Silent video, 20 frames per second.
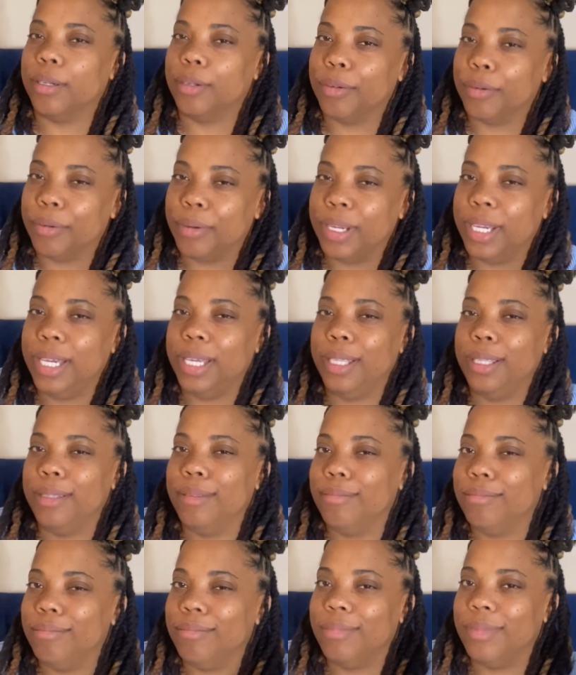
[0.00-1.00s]
read
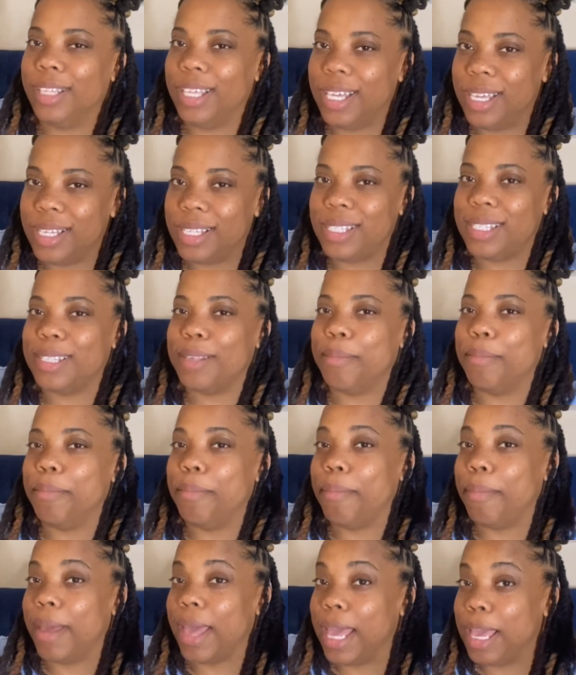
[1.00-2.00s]
this
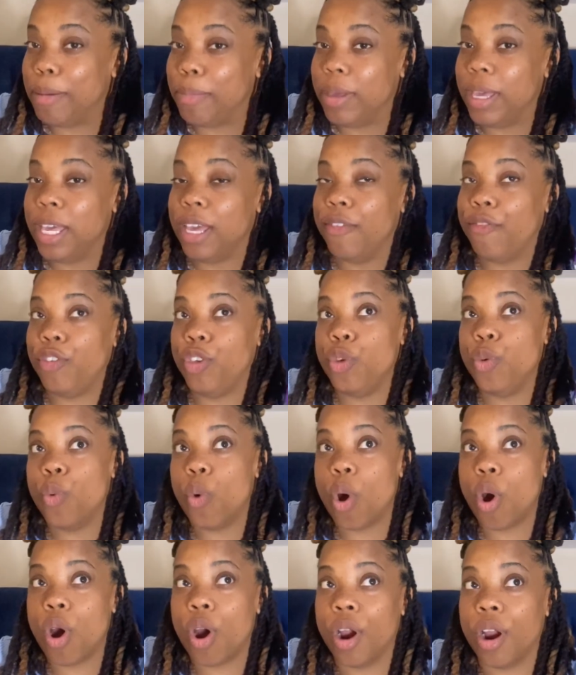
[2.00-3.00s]
maybe if you
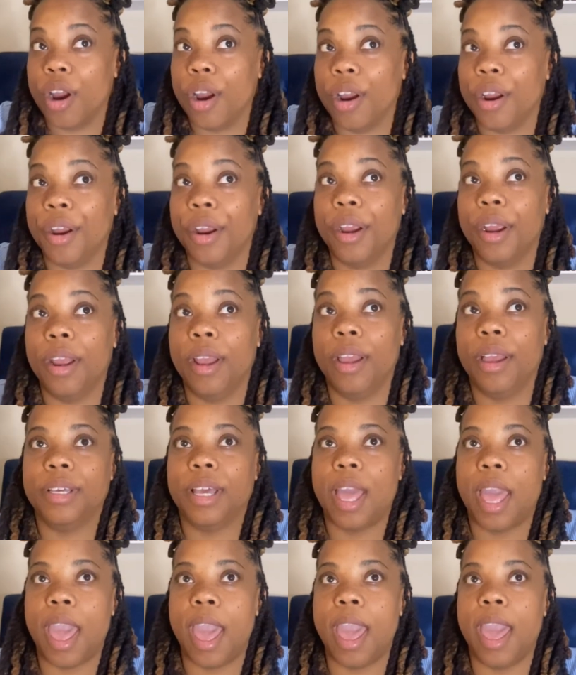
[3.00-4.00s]
are
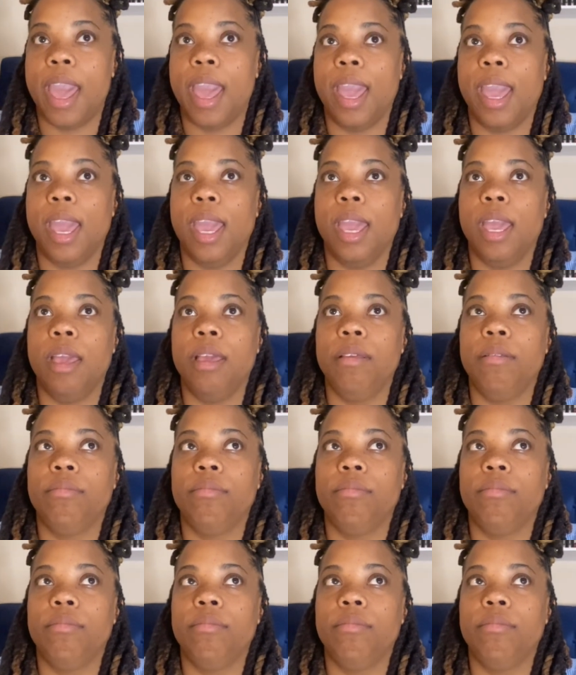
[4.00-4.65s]
a